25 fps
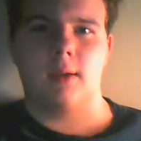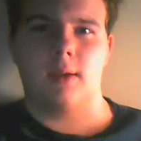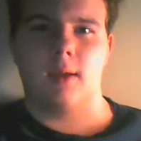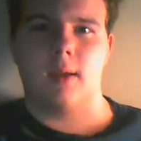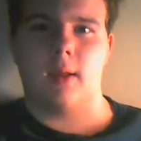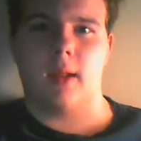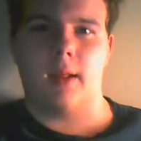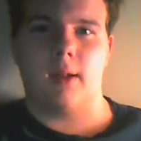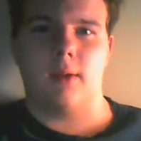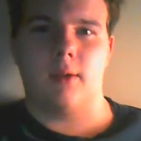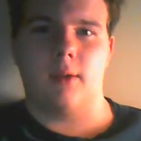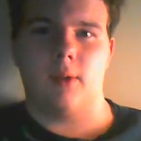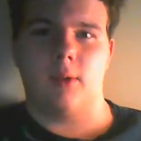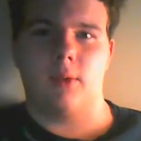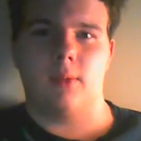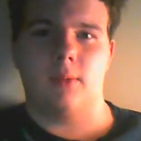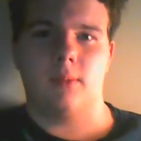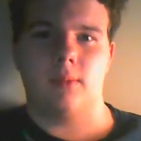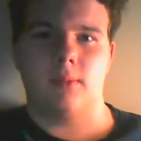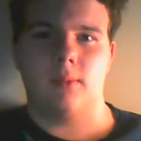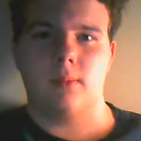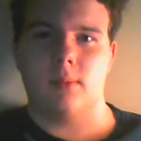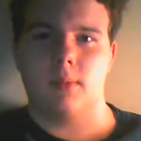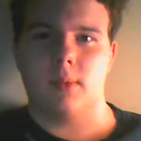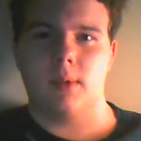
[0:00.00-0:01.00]
And I don't know.
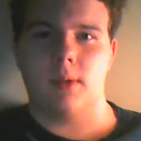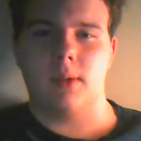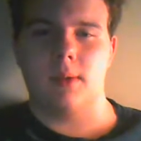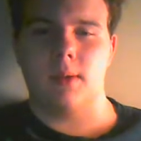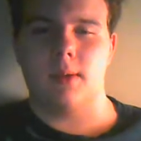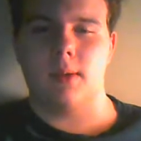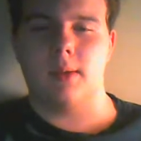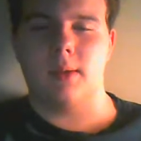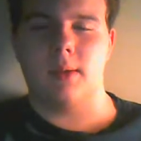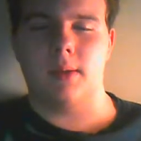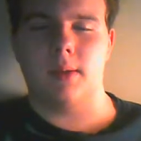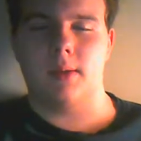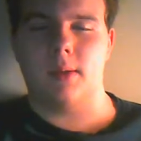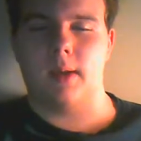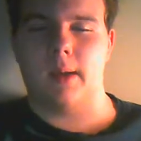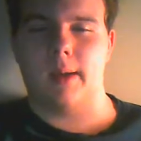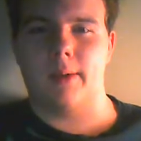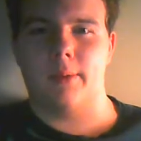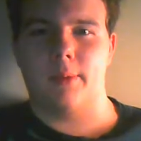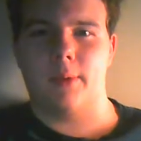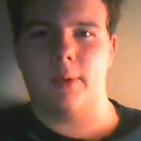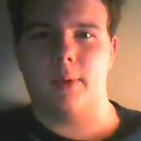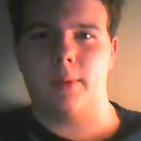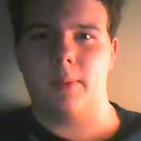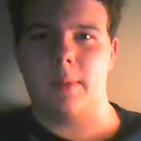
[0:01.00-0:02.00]
Like, I
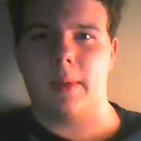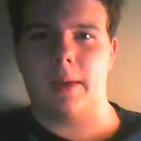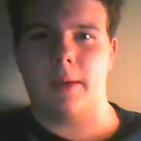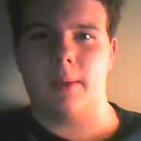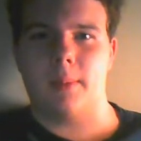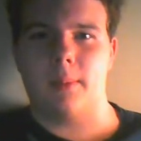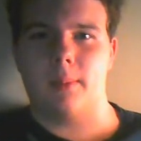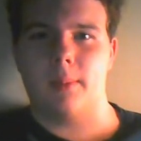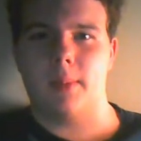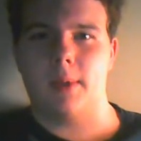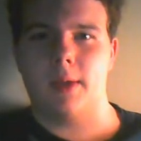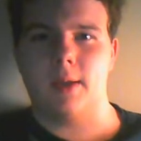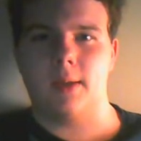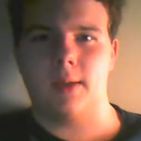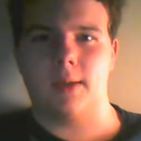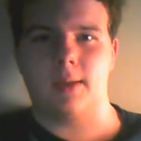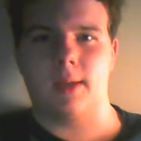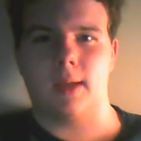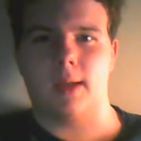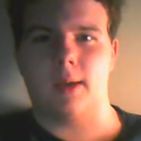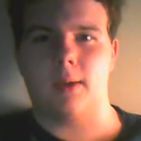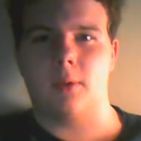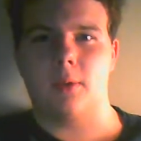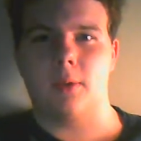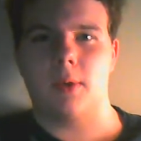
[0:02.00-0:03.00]
don't know about him. He just
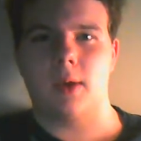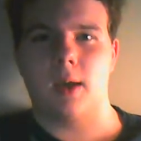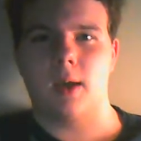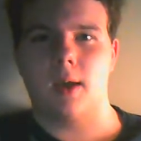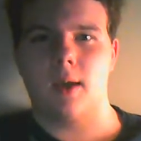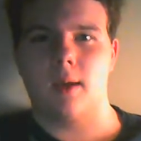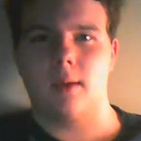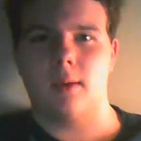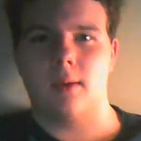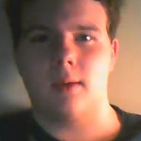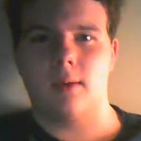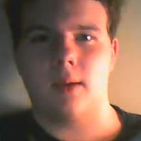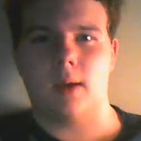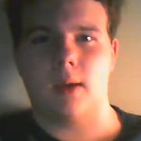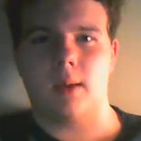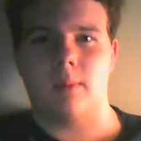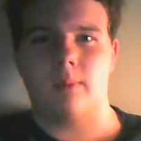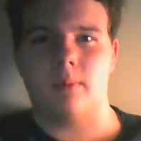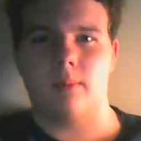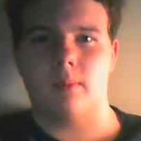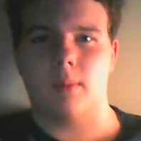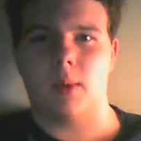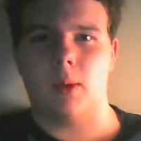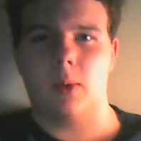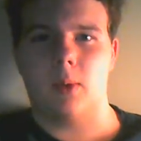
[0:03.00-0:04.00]
like okay.
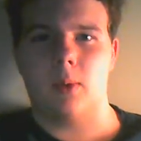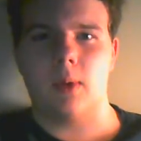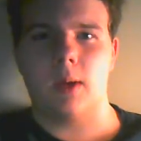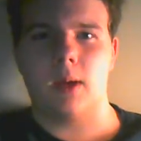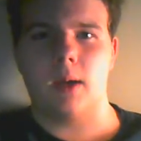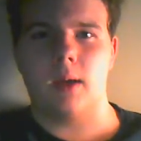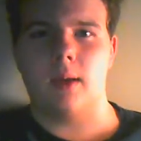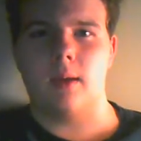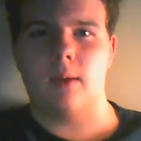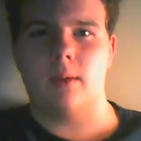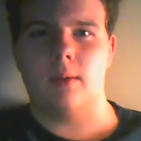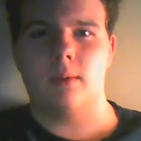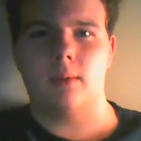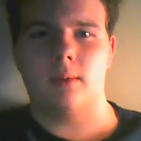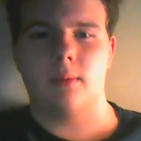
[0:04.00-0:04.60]
I'm okay.